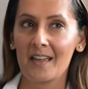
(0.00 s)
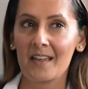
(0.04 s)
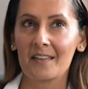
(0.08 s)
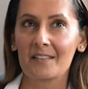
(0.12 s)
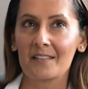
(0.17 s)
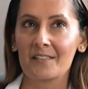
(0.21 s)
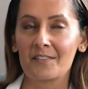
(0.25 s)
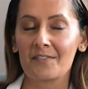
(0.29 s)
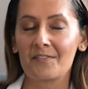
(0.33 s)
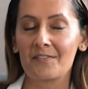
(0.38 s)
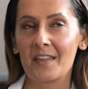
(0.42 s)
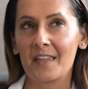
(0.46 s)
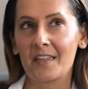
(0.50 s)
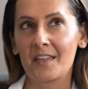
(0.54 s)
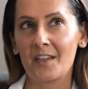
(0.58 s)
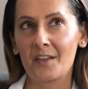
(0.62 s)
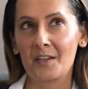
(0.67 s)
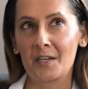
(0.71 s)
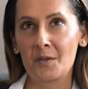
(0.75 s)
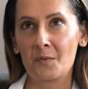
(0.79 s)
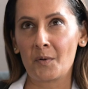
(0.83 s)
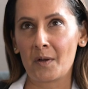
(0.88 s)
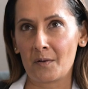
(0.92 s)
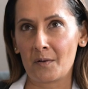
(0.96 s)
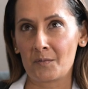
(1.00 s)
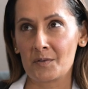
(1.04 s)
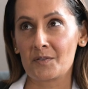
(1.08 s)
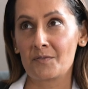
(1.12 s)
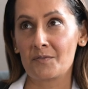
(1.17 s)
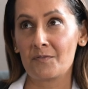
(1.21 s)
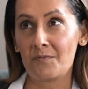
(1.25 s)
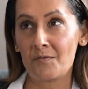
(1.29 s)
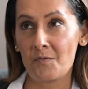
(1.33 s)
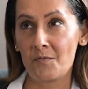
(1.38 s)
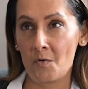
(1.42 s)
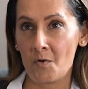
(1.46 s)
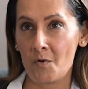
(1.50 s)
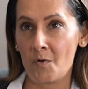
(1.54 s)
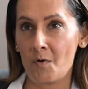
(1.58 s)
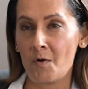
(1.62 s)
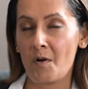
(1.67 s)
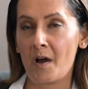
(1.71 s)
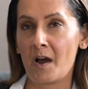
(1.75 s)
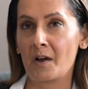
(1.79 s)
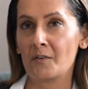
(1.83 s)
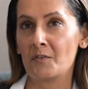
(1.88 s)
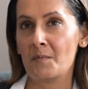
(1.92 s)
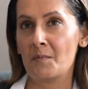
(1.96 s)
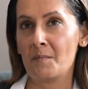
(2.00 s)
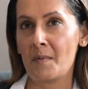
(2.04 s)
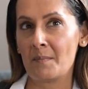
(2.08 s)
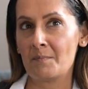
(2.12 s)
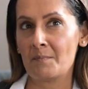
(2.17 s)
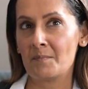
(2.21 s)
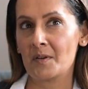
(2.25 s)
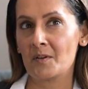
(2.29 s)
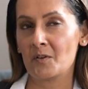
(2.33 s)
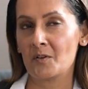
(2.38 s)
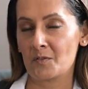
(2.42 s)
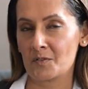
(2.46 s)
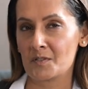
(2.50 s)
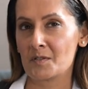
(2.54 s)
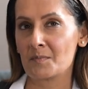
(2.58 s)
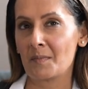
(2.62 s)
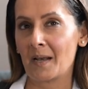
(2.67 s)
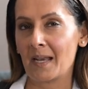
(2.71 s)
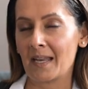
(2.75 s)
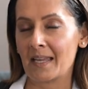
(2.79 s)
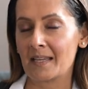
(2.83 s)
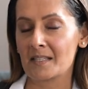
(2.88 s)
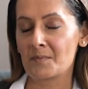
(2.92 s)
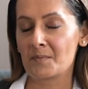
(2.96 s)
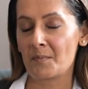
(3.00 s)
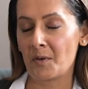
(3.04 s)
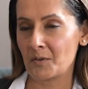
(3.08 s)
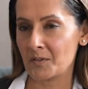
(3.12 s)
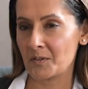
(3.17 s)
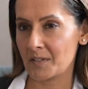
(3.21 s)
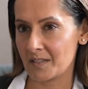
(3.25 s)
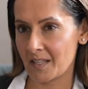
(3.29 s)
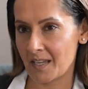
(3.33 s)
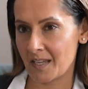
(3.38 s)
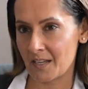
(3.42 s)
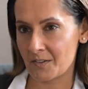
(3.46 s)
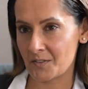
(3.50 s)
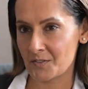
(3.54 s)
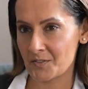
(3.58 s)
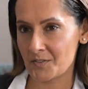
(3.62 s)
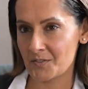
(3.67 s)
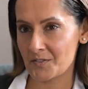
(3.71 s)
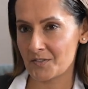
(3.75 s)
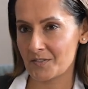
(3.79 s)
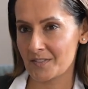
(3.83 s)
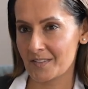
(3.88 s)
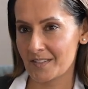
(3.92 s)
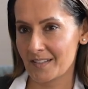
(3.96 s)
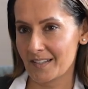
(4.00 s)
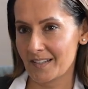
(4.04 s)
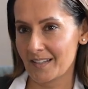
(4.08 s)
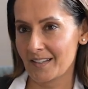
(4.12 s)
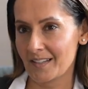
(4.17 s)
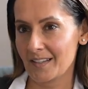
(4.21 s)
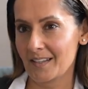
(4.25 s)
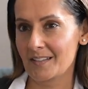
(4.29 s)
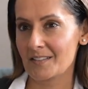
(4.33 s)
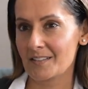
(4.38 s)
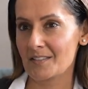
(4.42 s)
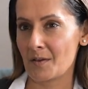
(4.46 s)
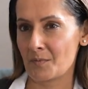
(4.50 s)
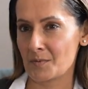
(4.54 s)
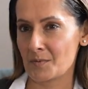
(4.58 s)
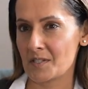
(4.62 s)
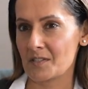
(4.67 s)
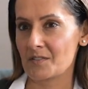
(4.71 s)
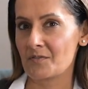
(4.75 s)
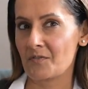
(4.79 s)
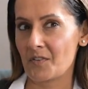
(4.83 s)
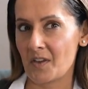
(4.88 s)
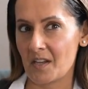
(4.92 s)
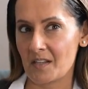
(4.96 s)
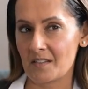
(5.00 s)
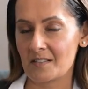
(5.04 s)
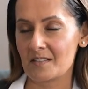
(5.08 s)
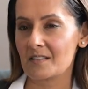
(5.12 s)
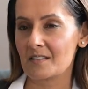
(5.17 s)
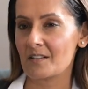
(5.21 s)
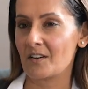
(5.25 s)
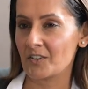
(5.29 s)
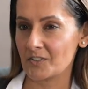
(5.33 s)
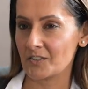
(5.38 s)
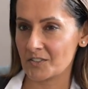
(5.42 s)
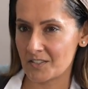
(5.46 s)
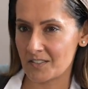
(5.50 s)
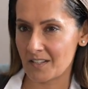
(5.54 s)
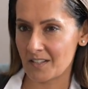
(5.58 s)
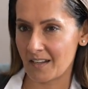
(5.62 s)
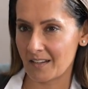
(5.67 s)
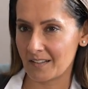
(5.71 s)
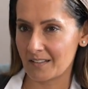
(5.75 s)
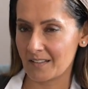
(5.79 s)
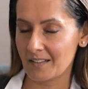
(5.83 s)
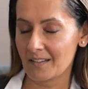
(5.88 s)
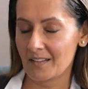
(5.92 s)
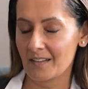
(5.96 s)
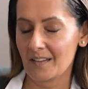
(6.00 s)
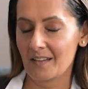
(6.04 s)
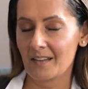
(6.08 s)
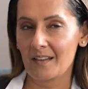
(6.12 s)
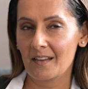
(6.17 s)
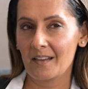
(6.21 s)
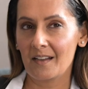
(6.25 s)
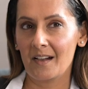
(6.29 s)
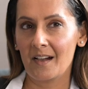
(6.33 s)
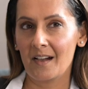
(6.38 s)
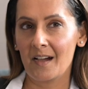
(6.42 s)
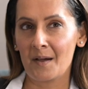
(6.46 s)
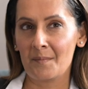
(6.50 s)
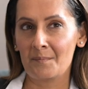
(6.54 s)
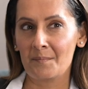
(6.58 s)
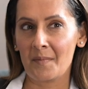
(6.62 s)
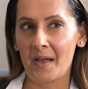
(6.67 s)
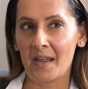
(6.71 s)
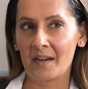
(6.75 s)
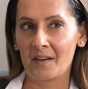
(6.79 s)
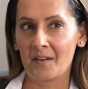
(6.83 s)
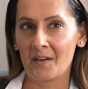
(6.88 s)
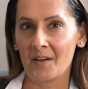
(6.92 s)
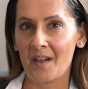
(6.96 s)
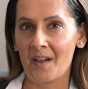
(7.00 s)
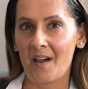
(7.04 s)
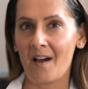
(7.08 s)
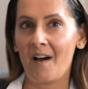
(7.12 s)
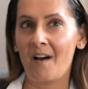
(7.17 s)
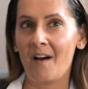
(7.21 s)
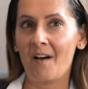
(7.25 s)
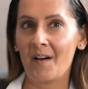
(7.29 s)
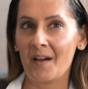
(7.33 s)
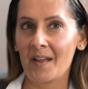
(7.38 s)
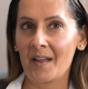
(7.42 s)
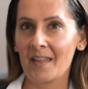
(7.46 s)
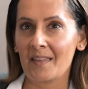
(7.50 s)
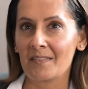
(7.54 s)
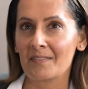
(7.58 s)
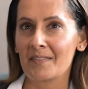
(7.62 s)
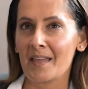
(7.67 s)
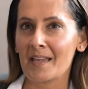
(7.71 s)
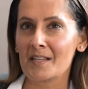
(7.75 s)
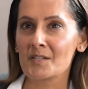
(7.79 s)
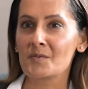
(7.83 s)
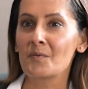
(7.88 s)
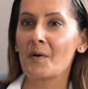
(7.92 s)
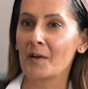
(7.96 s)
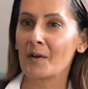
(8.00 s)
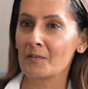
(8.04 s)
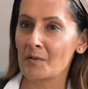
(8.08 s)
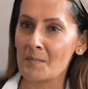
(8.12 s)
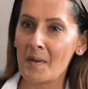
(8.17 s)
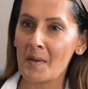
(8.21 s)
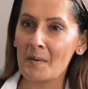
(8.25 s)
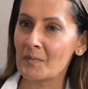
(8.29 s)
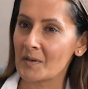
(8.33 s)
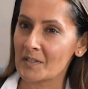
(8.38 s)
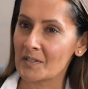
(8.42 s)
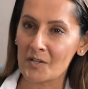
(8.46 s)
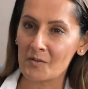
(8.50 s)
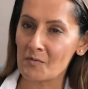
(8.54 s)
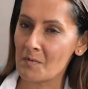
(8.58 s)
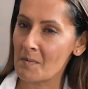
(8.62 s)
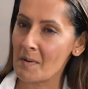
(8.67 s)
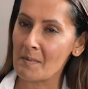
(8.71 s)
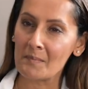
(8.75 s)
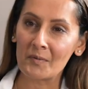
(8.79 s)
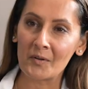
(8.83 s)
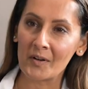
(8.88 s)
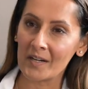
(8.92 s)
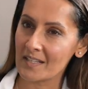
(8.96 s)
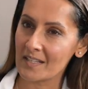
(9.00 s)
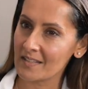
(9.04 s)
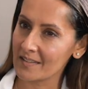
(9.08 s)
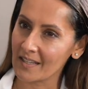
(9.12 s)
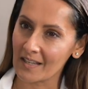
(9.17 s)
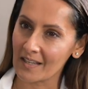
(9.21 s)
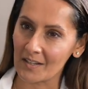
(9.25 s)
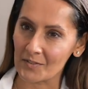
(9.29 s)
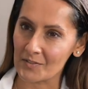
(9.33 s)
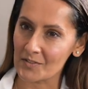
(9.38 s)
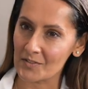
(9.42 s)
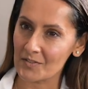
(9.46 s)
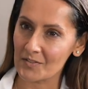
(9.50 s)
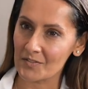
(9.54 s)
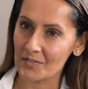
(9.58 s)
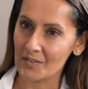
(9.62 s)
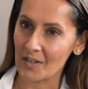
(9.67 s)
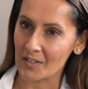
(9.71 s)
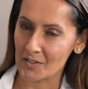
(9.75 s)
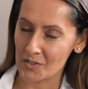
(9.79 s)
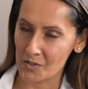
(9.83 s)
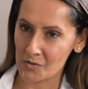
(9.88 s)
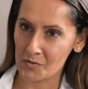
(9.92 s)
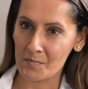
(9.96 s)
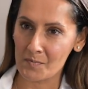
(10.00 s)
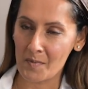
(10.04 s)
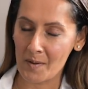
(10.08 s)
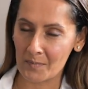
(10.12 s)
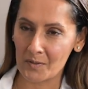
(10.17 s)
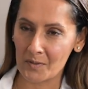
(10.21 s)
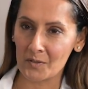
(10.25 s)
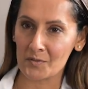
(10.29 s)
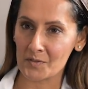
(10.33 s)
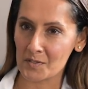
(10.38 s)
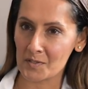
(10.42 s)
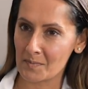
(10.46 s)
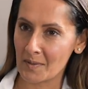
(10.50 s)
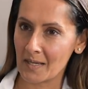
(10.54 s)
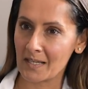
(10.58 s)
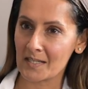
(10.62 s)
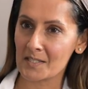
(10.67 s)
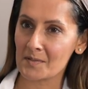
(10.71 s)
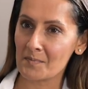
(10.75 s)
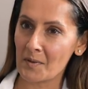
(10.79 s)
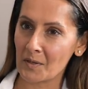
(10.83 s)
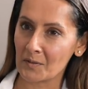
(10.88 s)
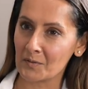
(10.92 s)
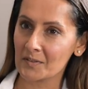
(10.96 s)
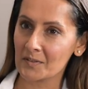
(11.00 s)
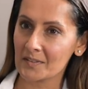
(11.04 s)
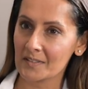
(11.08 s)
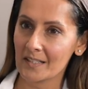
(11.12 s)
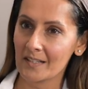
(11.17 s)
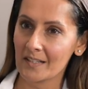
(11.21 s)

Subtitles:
And I think only when I was 4, I remember not smelling smoke in the house. That was his first heart attack. And I that's what I remember. I don't remember anything else. I just remember not smelling smoke.